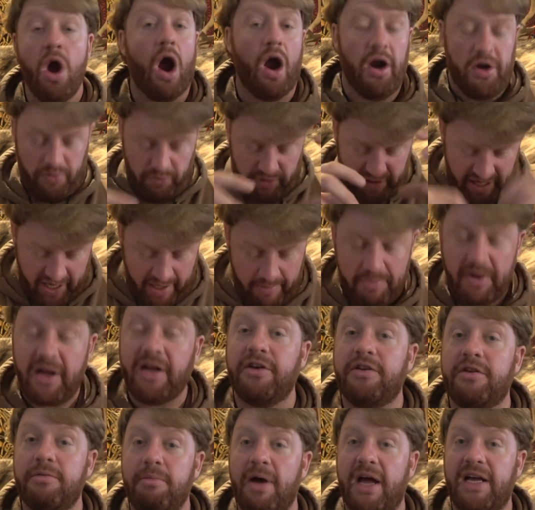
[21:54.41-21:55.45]
Are you
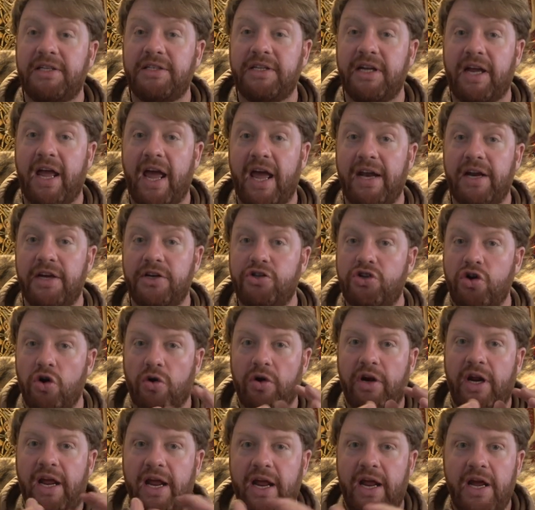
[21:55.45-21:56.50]
keeping domesticated
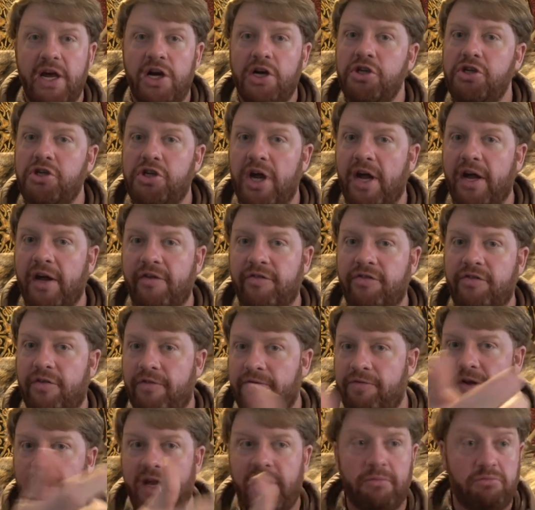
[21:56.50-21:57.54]
turkey chicks to
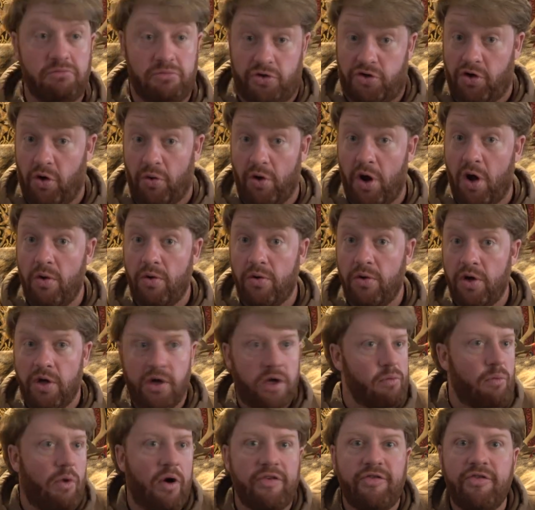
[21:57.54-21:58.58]
feed them? Don't know.
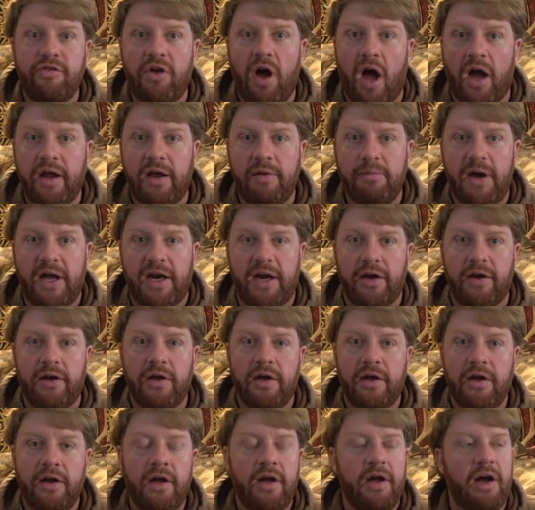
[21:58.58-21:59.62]
Wasn't documented.
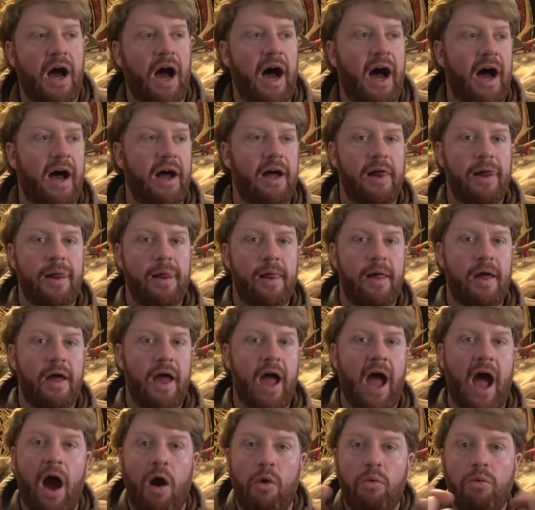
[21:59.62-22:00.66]
Uh,
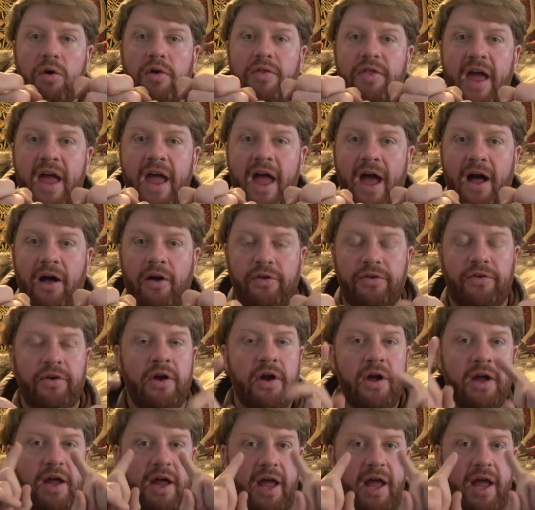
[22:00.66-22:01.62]
how were they held?